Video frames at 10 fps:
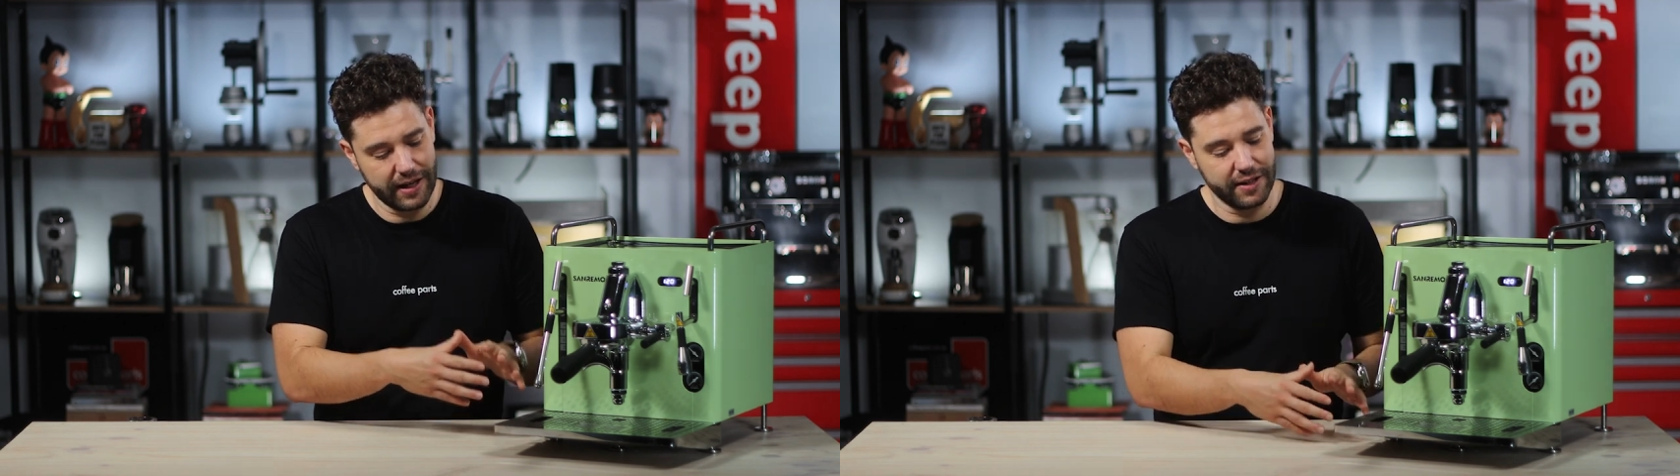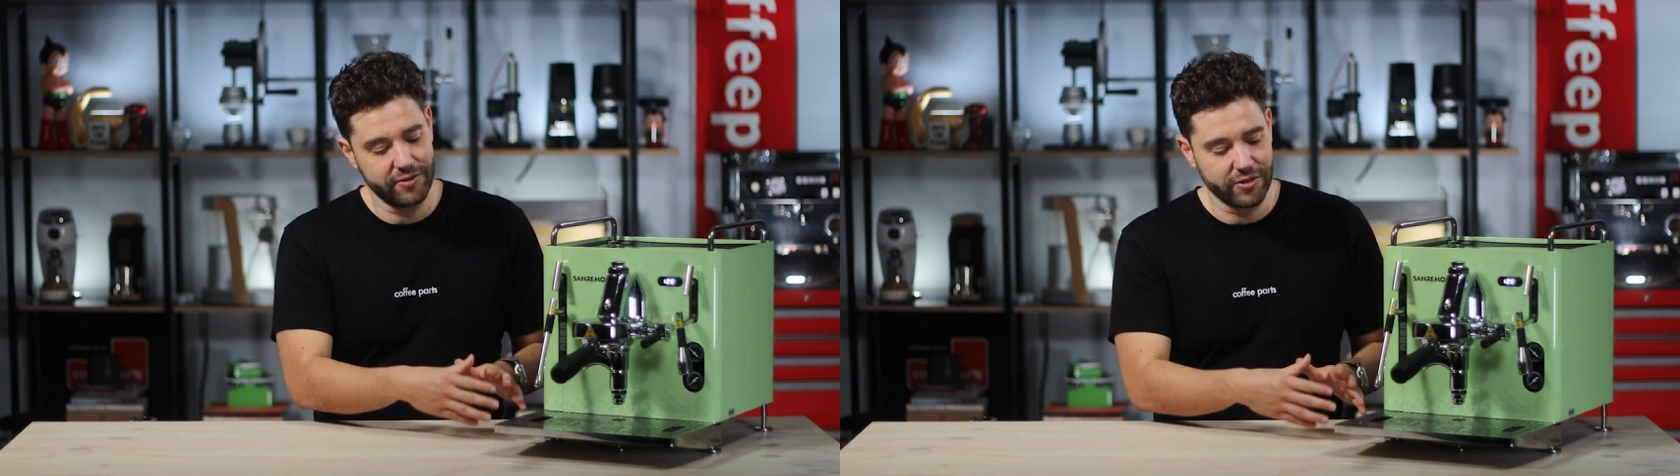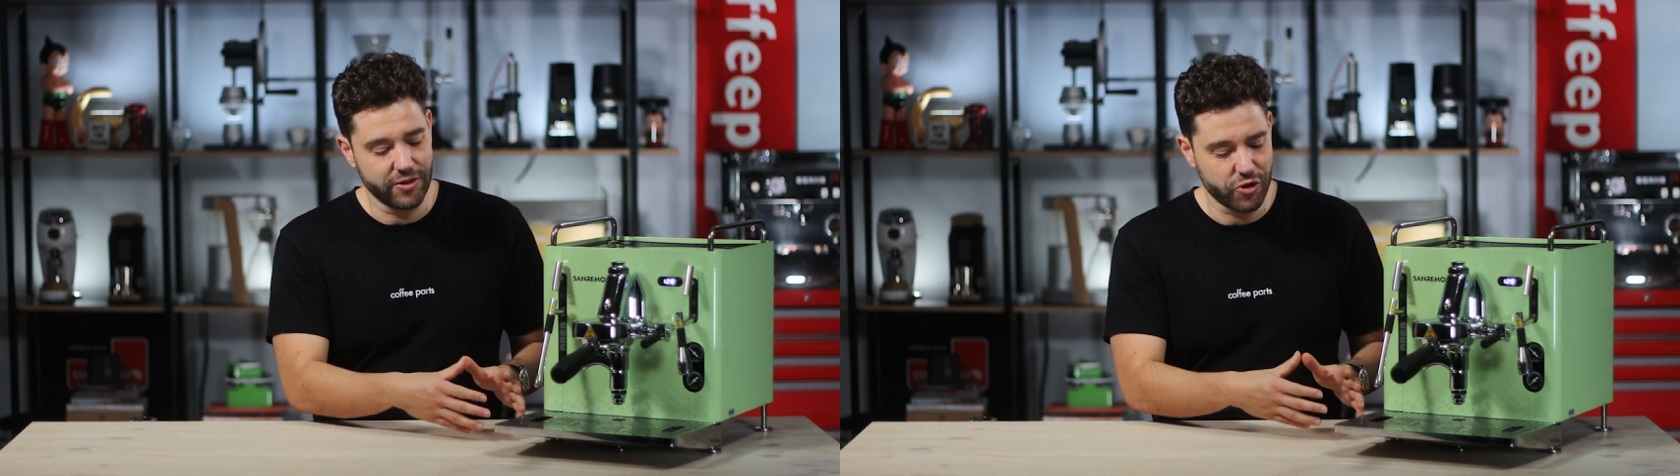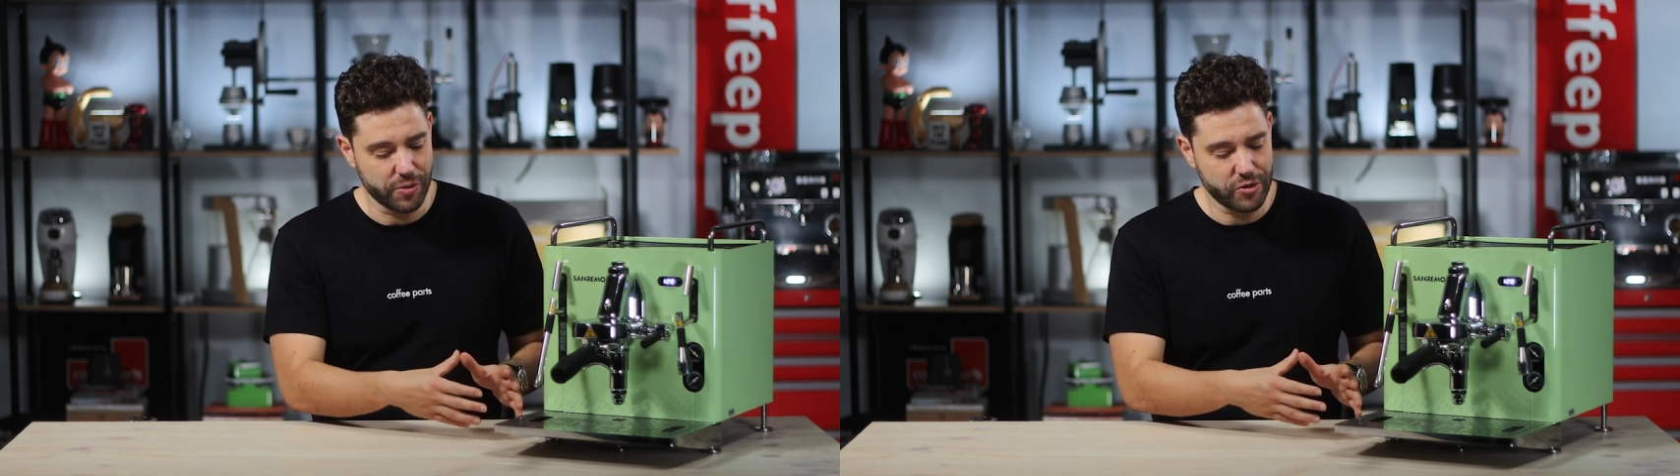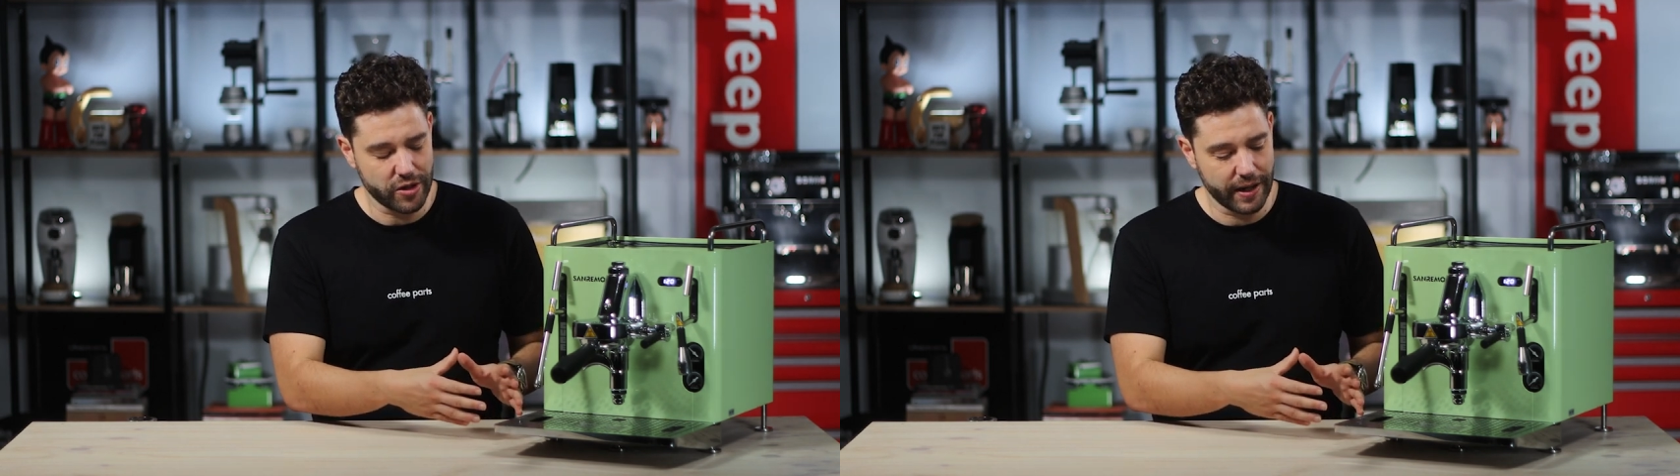and into the
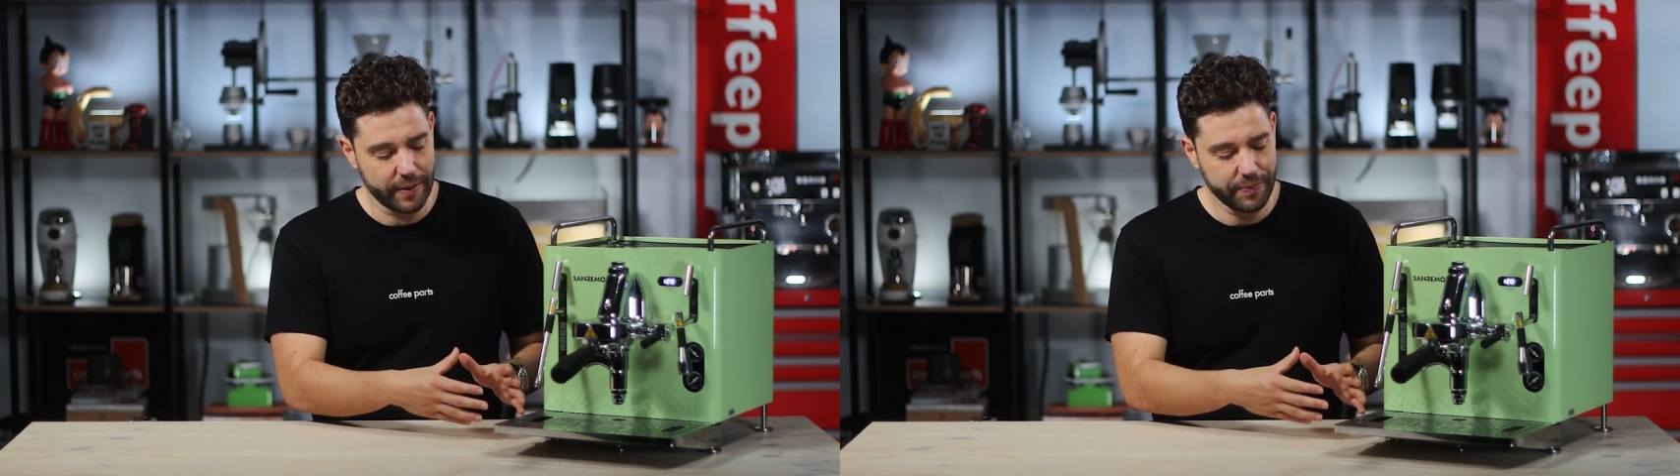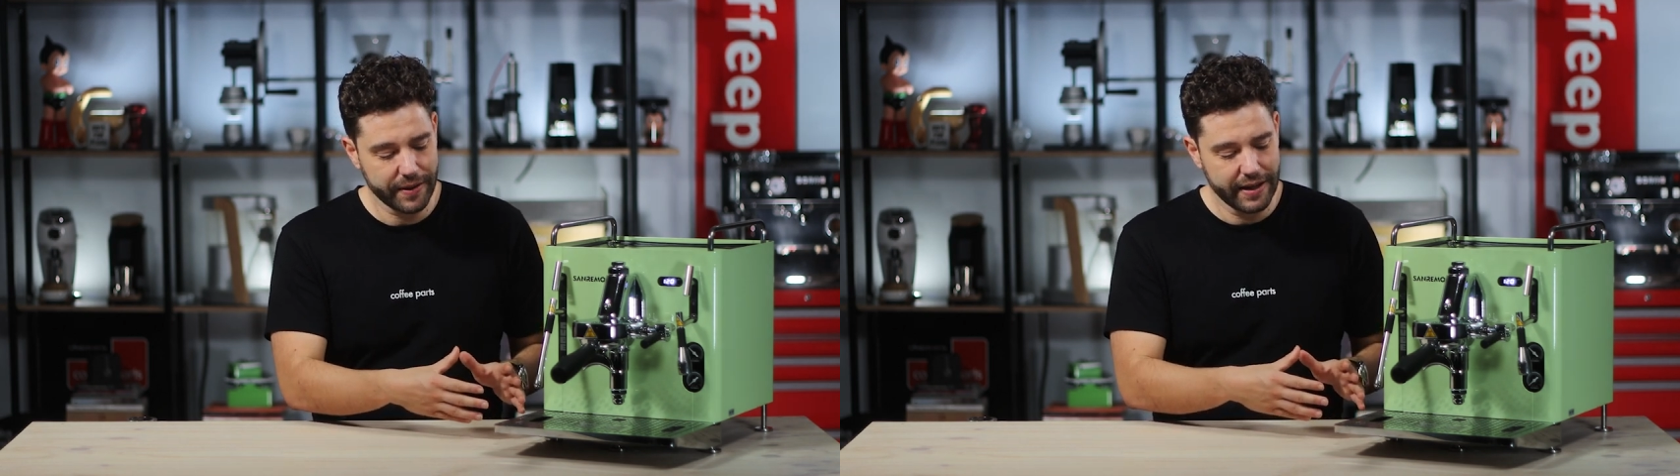drip tray,